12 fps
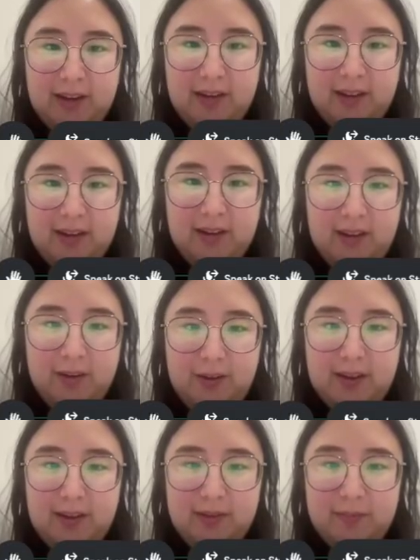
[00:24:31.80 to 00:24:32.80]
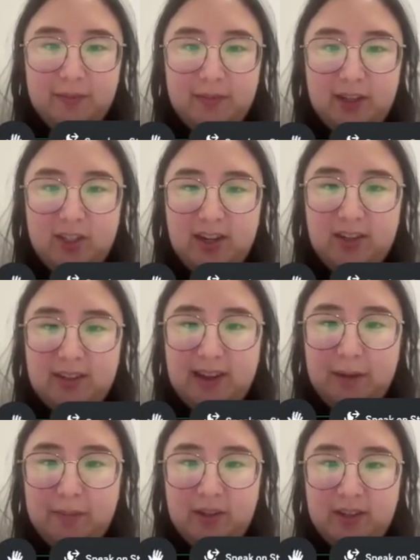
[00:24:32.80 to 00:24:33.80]
like it
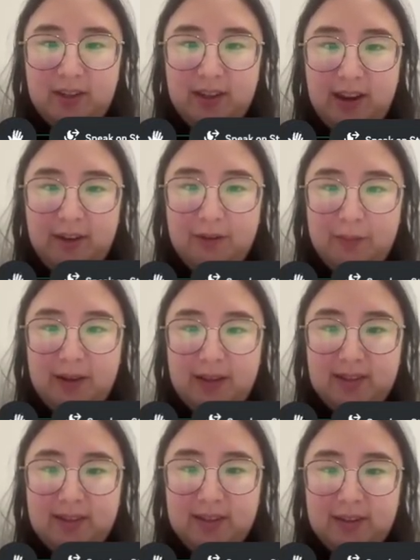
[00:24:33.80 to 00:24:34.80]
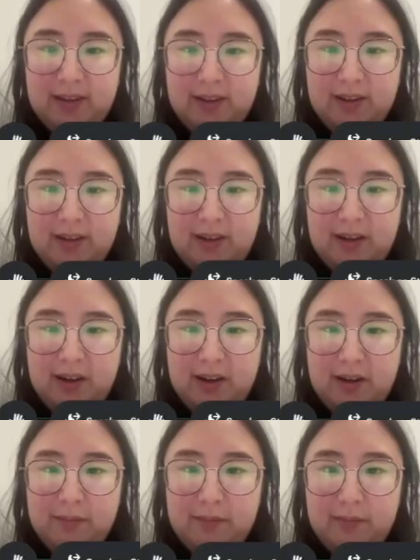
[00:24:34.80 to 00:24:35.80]
changes how much it like repeats.
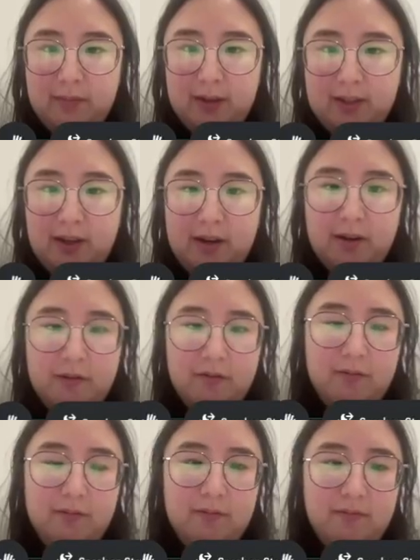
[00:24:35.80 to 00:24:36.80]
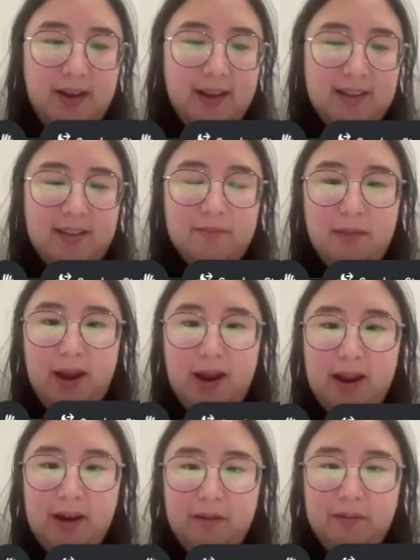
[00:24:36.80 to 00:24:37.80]
So that's
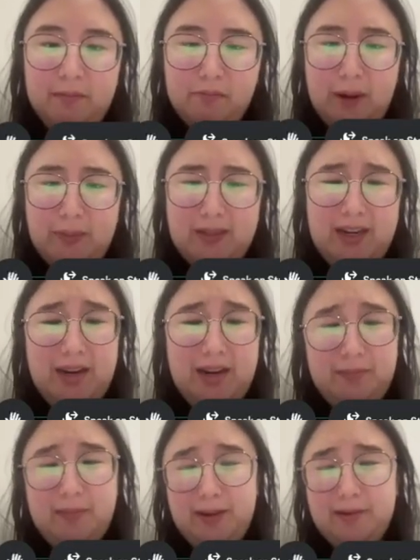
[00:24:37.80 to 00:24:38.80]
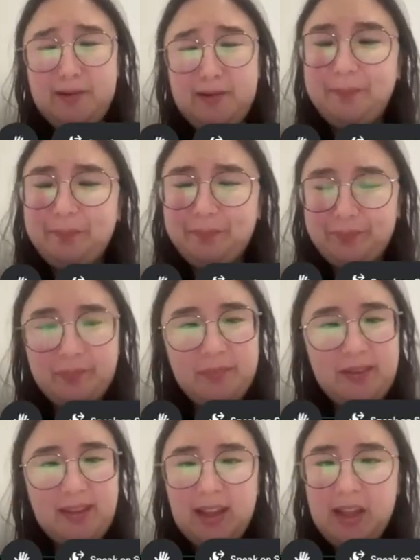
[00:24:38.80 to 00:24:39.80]
my website. And
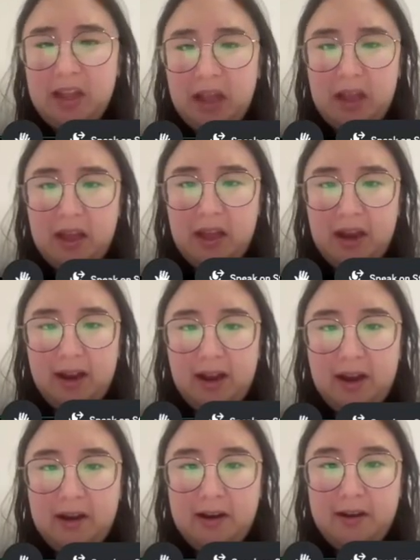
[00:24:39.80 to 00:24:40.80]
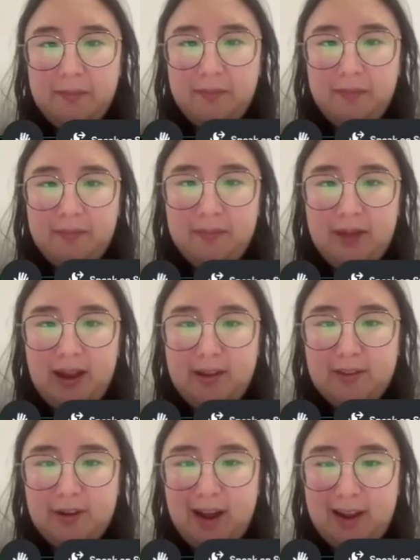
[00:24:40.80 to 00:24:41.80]
I
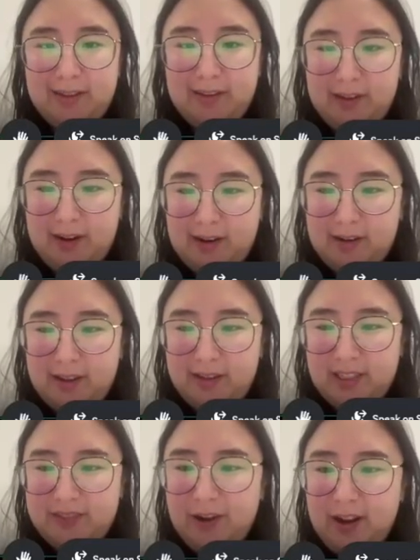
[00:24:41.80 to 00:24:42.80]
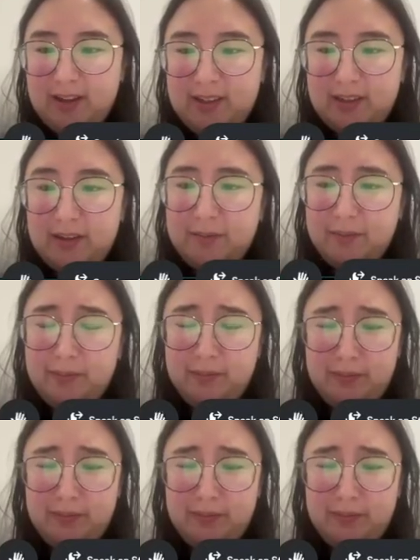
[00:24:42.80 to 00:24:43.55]
also got this font.